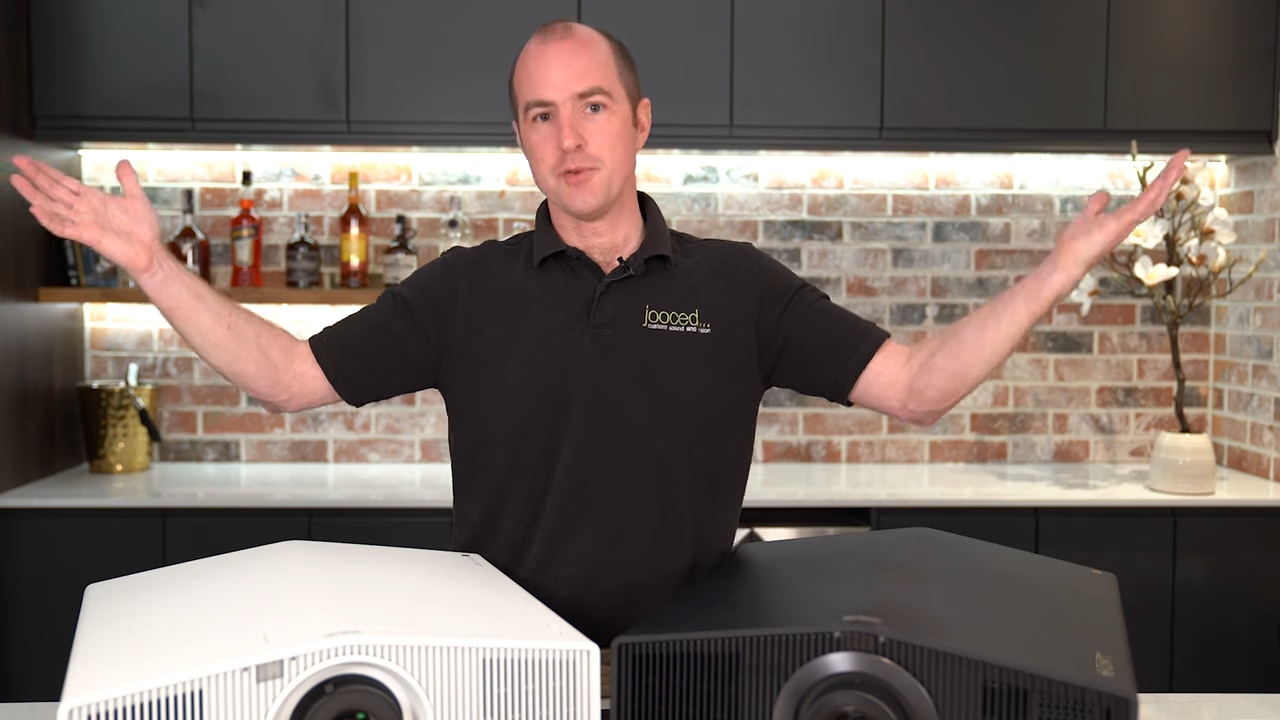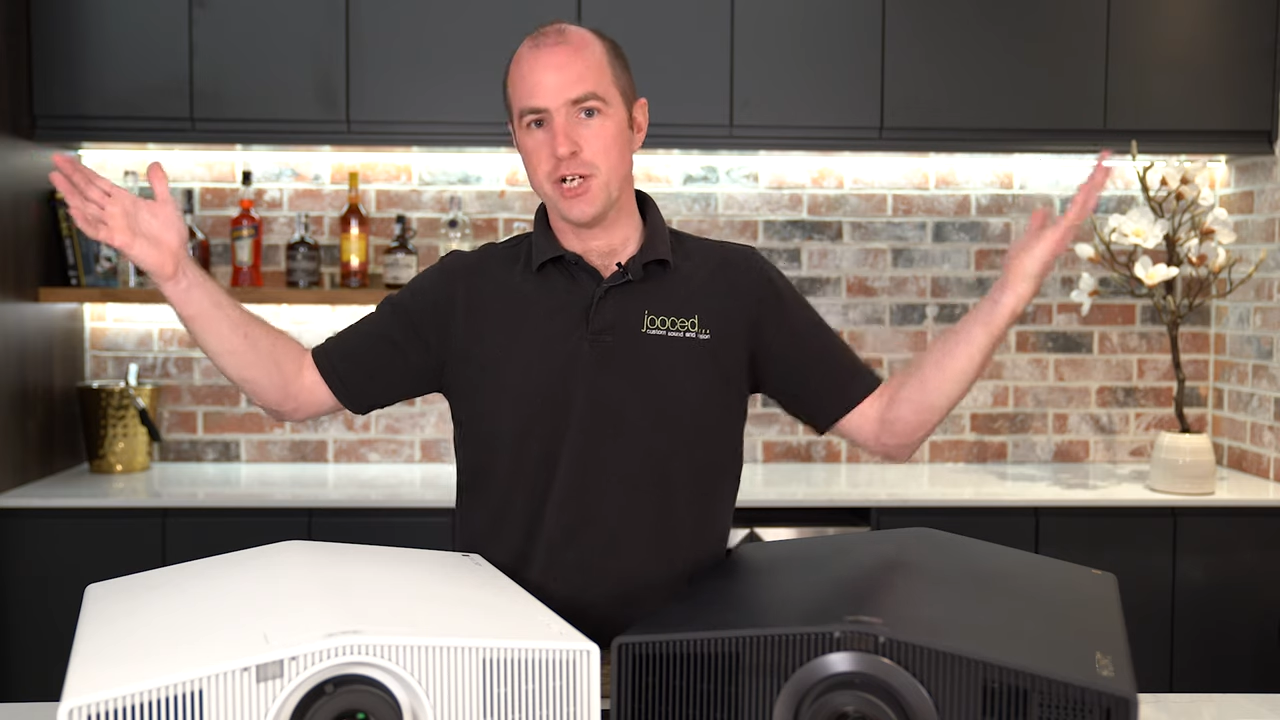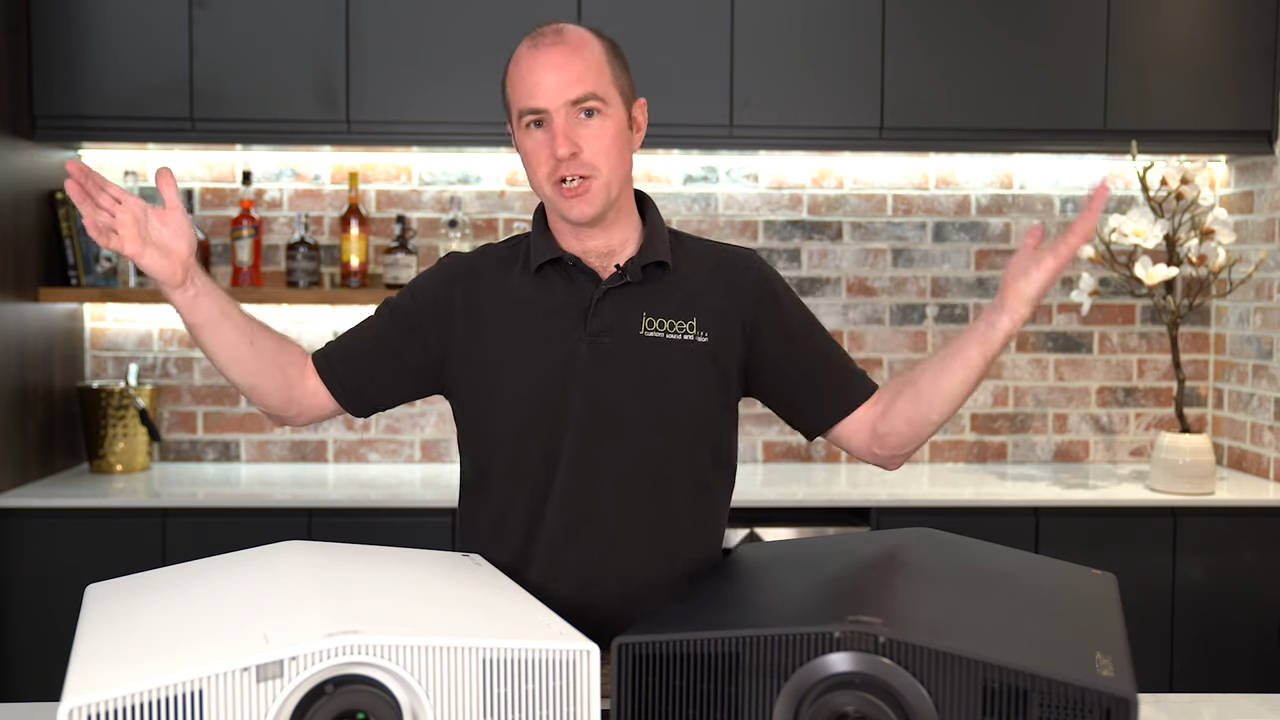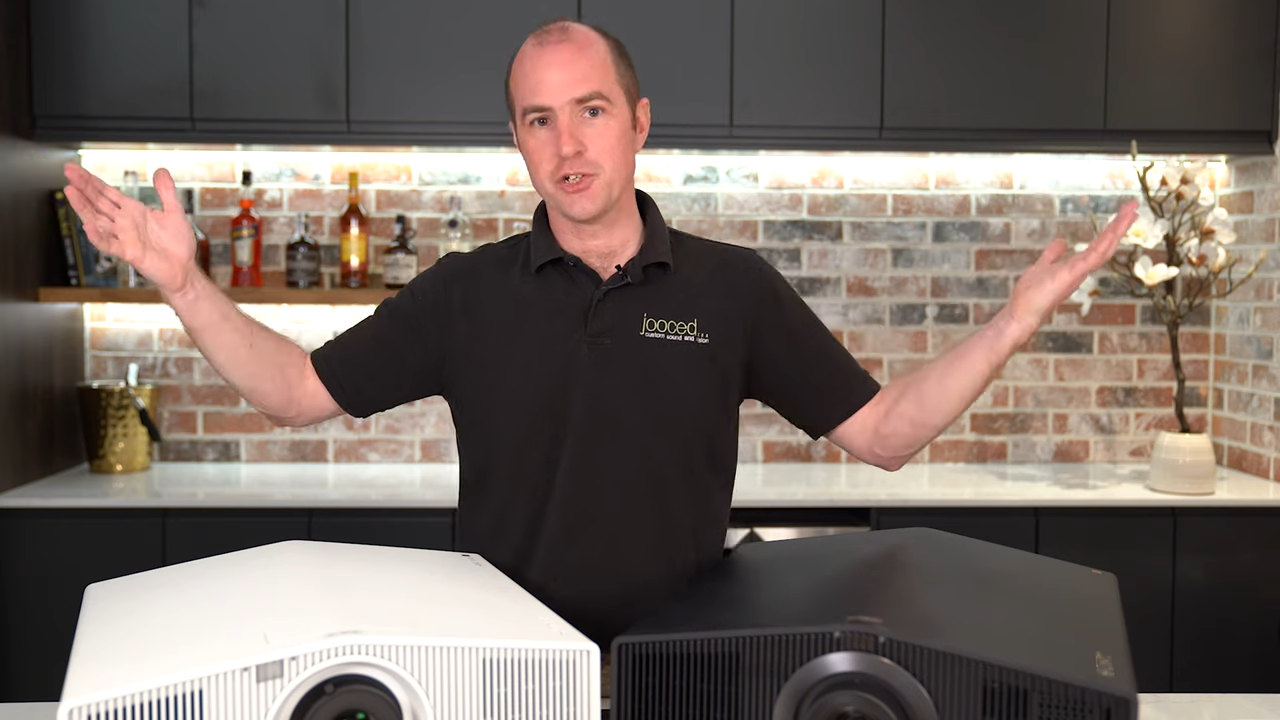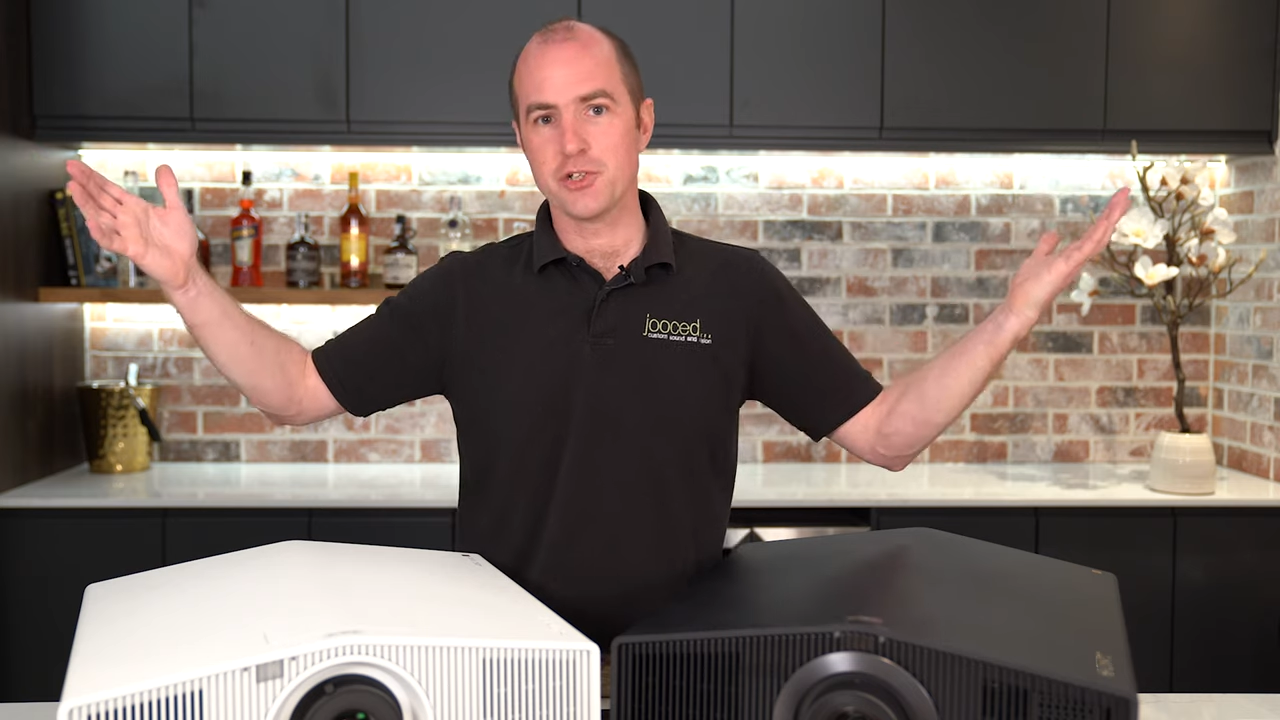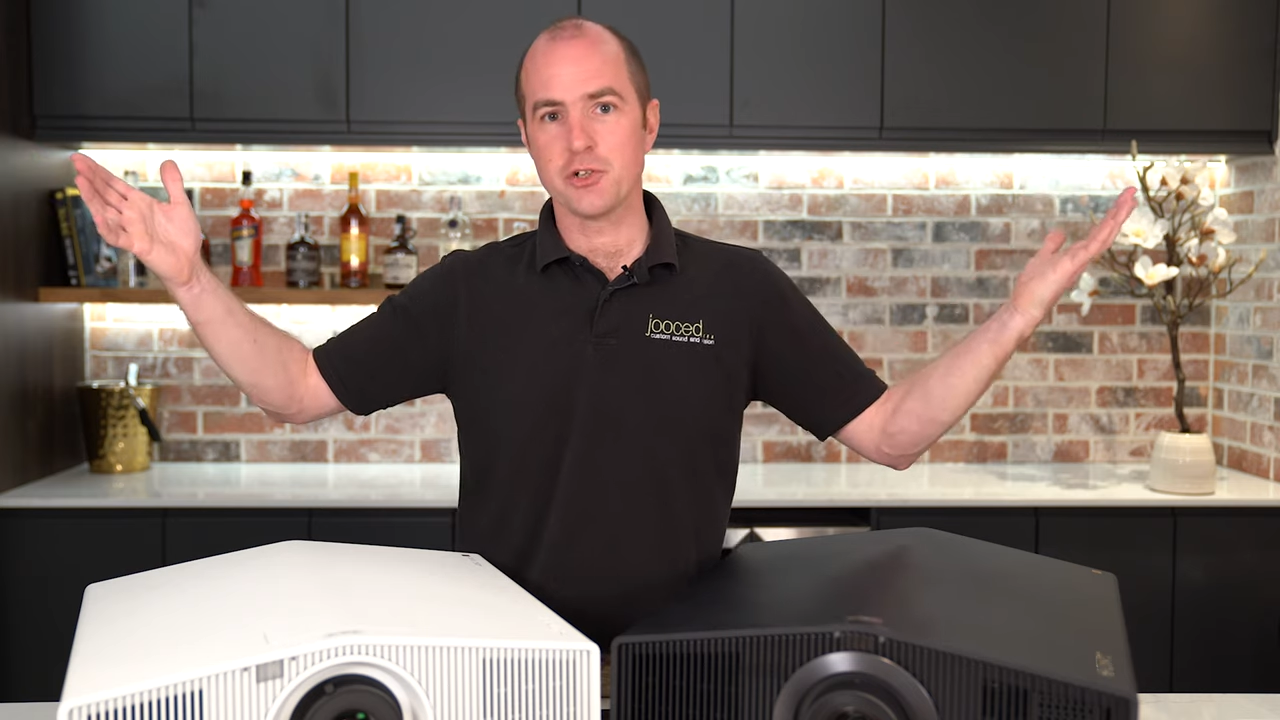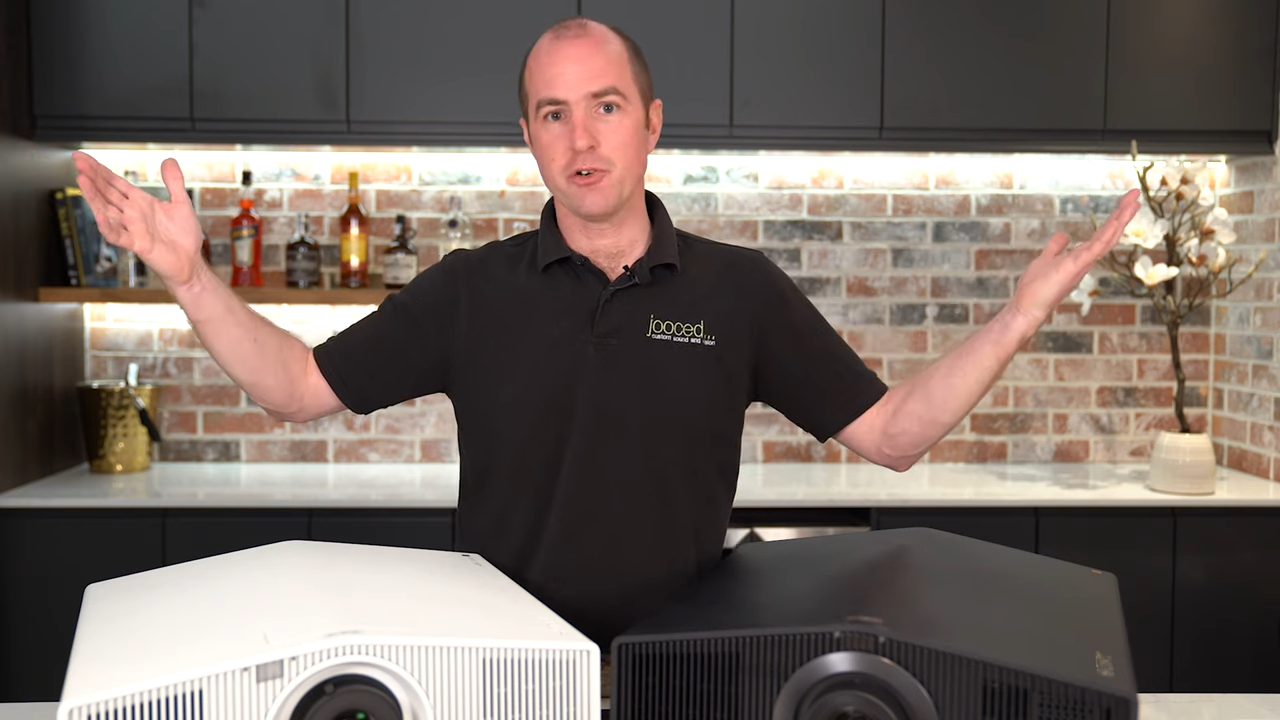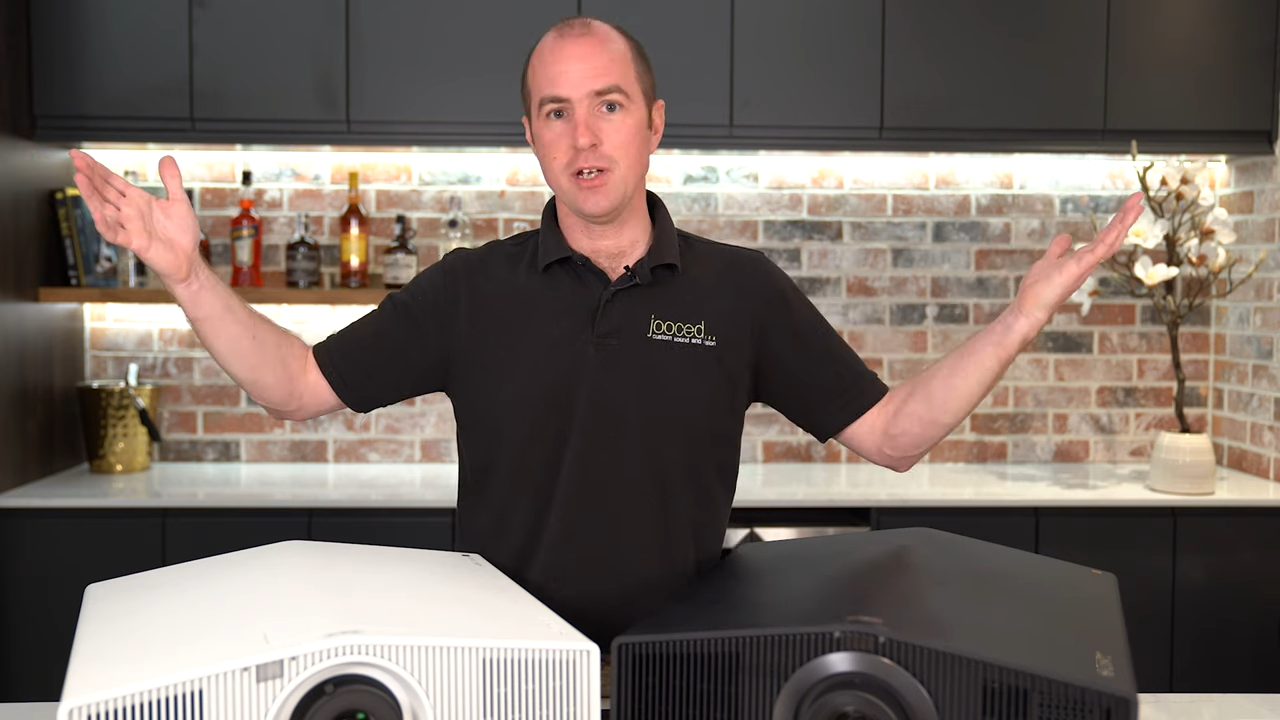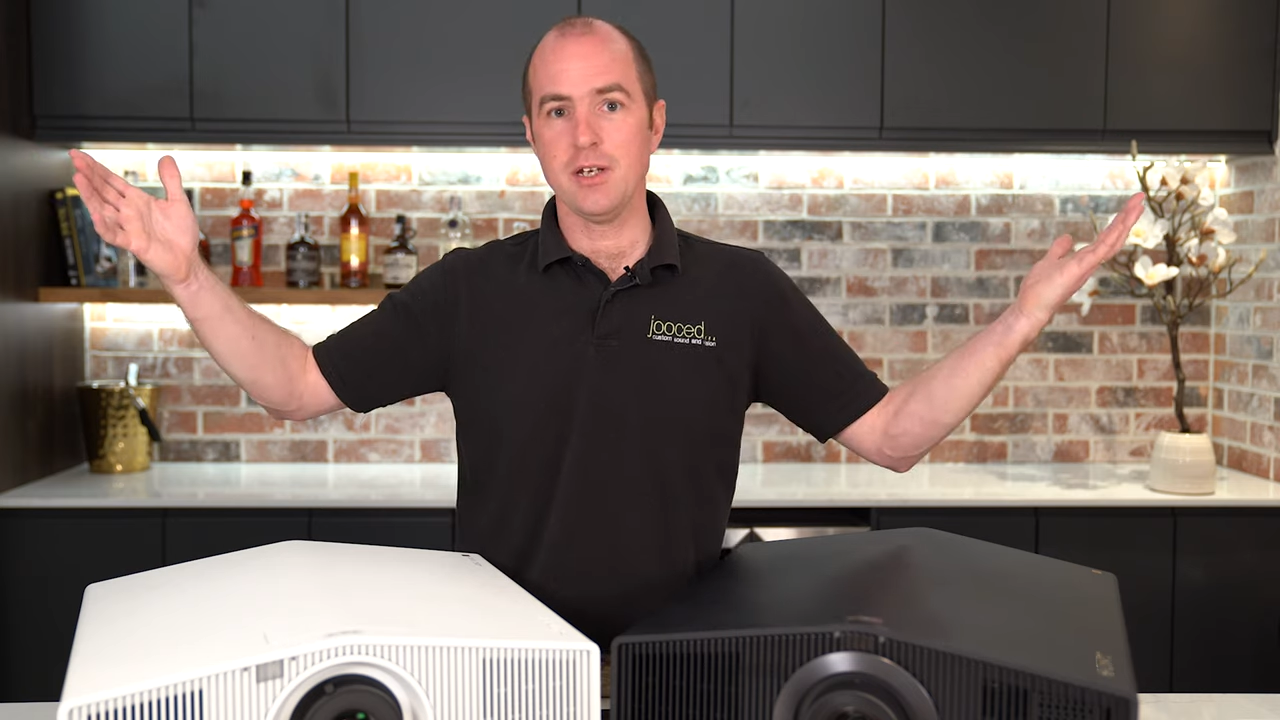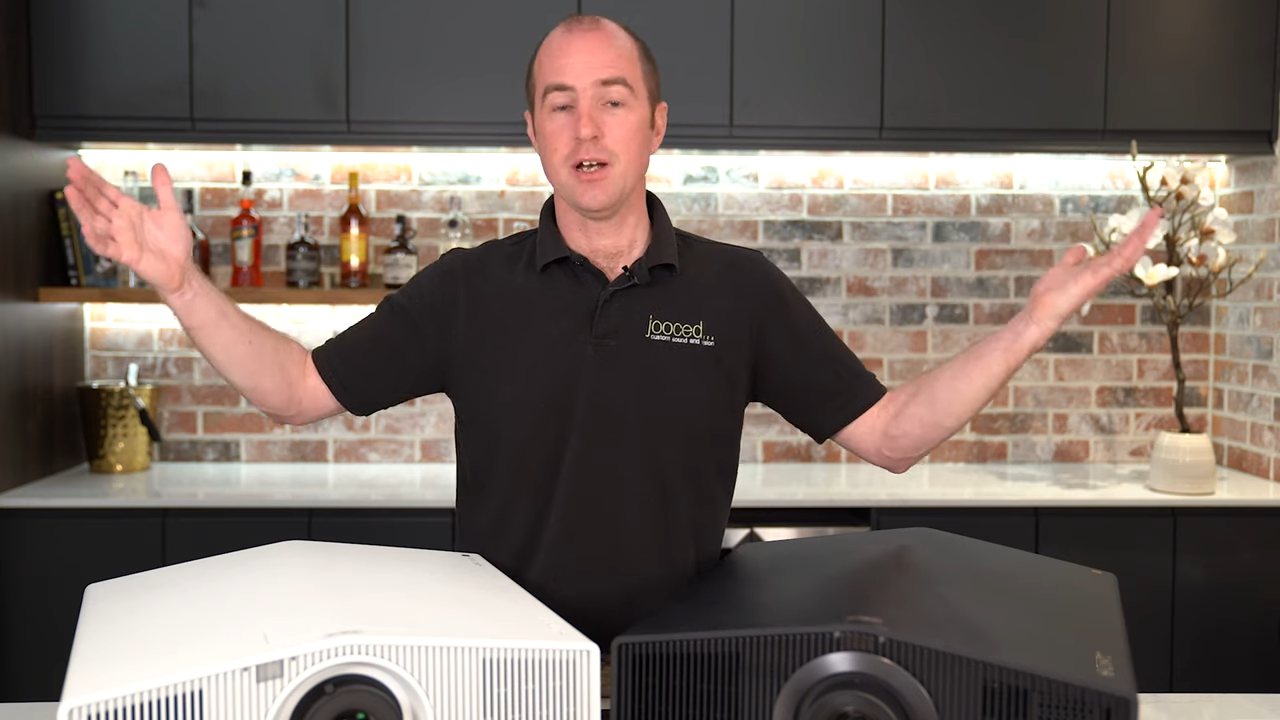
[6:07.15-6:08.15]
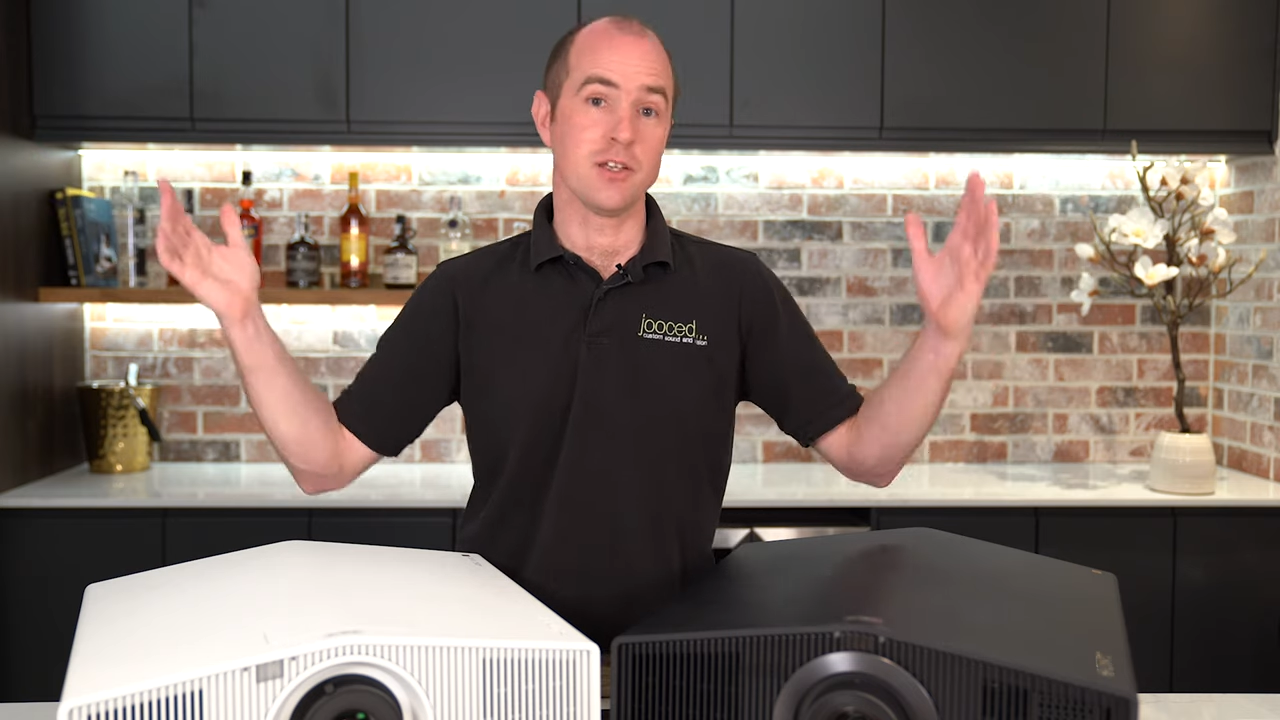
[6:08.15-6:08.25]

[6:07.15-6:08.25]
projection screen,